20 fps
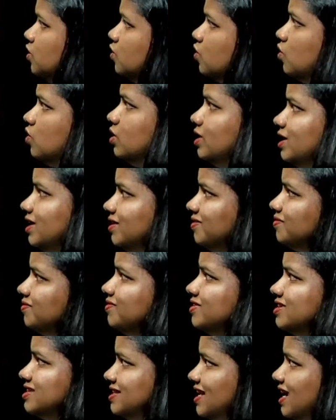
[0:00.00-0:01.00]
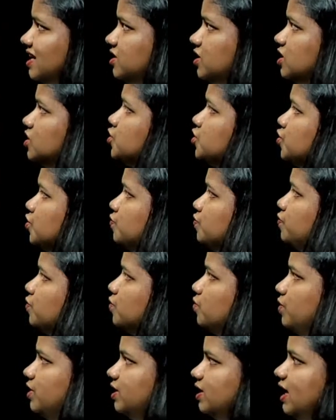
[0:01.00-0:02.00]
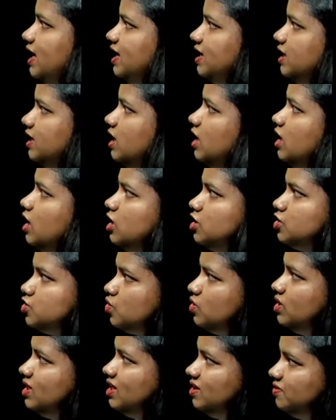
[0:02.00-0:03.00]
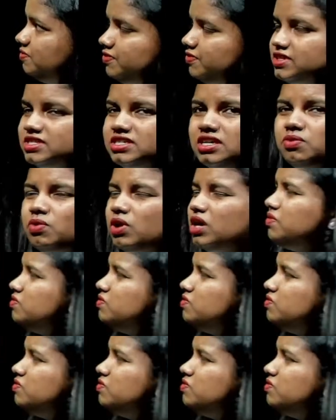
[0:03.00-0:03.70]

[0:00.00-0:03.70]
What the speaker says: know, lymph is that tissue fluid, right? So lymph is the one